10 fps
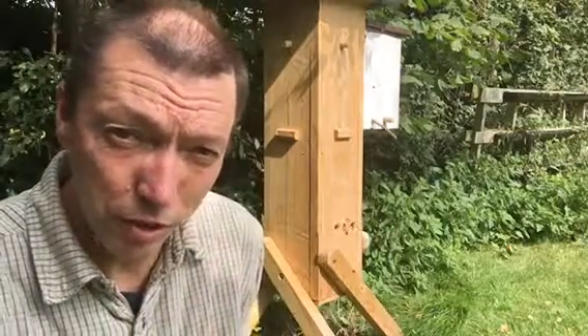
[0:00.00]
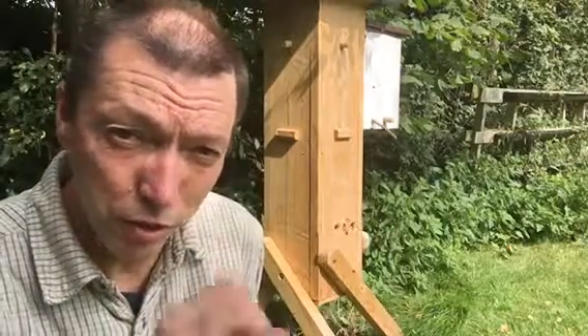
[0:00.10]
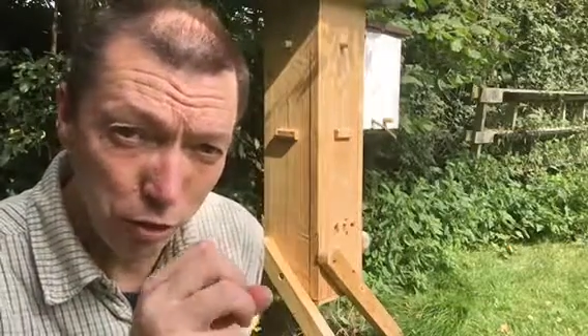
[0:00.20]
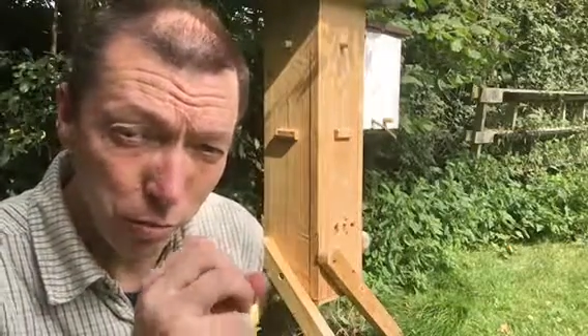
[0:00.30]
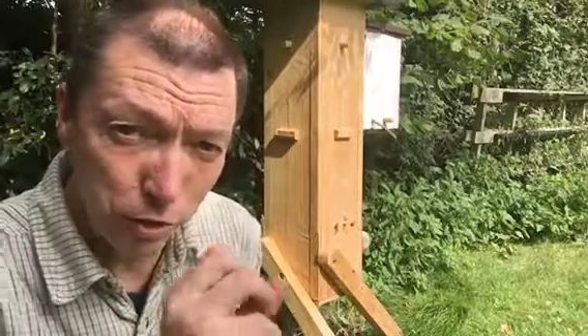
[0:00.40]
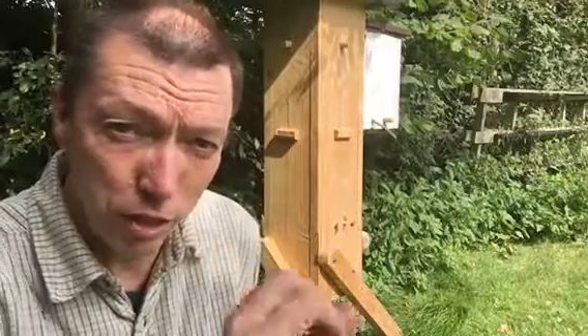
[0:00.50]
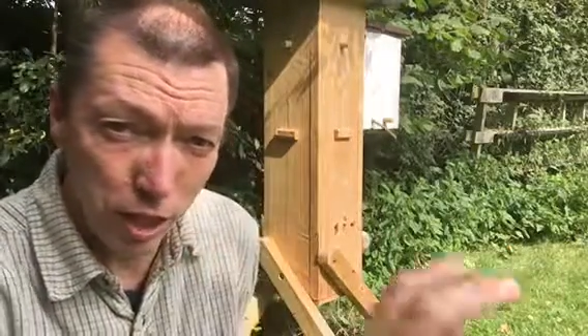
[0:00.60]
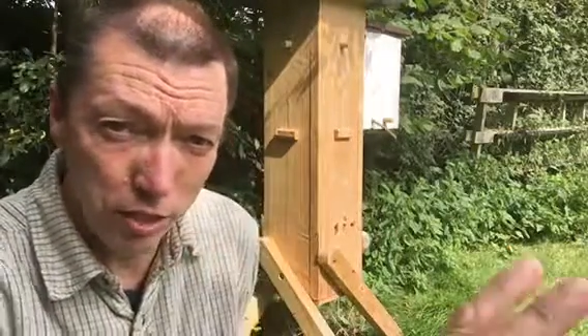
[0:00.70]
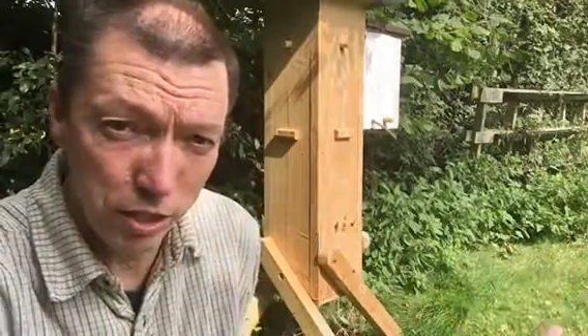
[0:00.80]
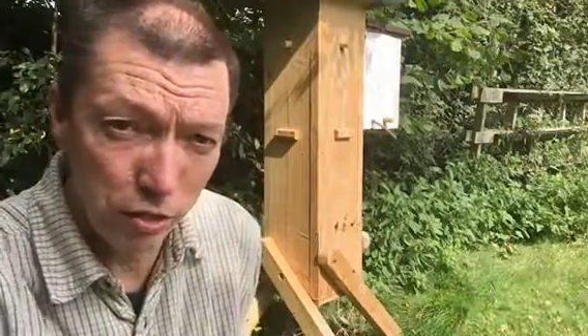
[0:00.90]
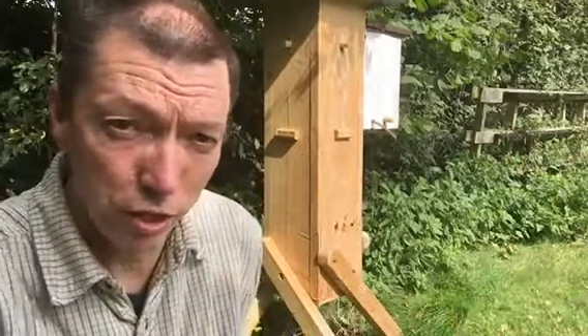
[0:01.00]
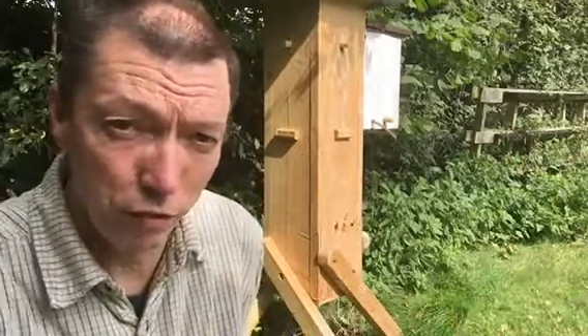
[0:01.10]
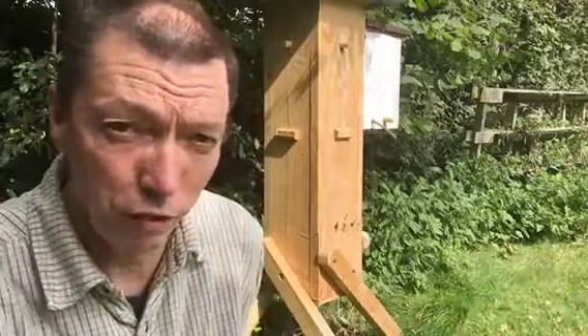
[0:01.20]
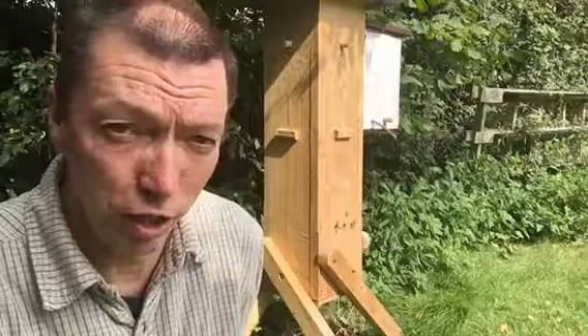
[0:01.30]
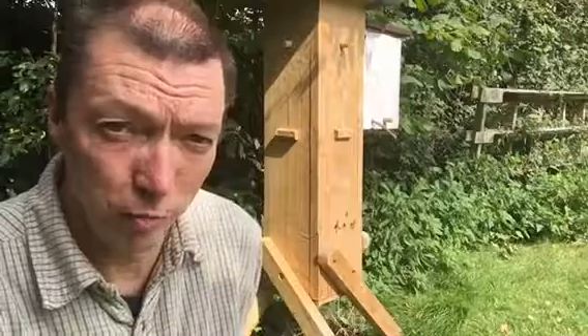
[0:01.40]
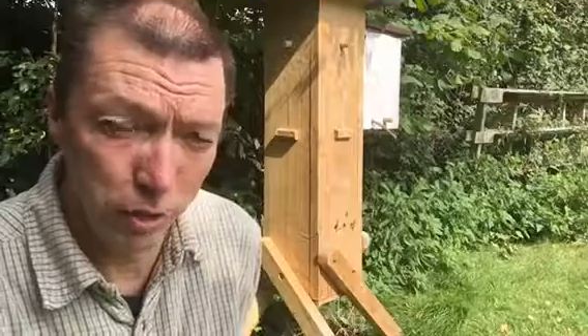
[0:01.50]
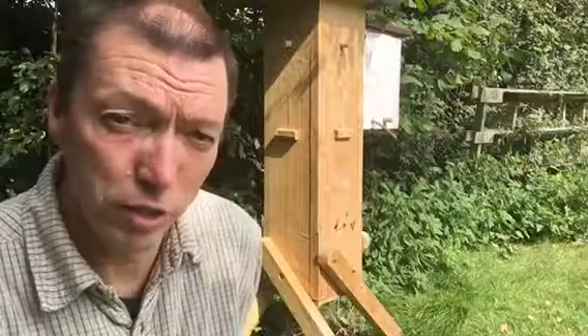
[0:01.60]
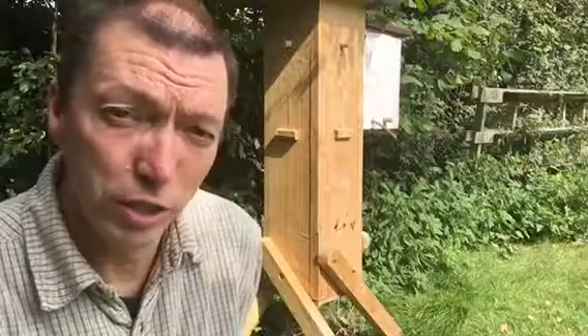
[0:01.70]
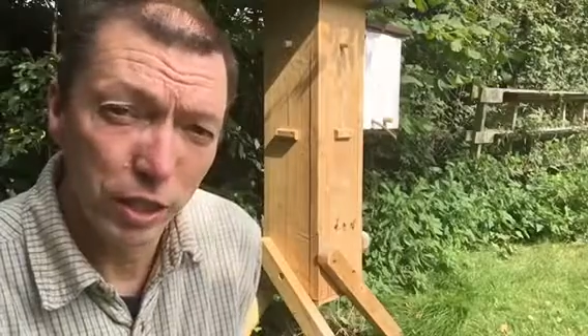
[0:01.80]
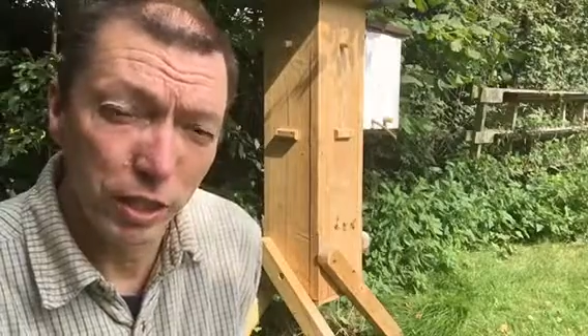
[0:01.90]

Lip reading: This ripples out into the environment,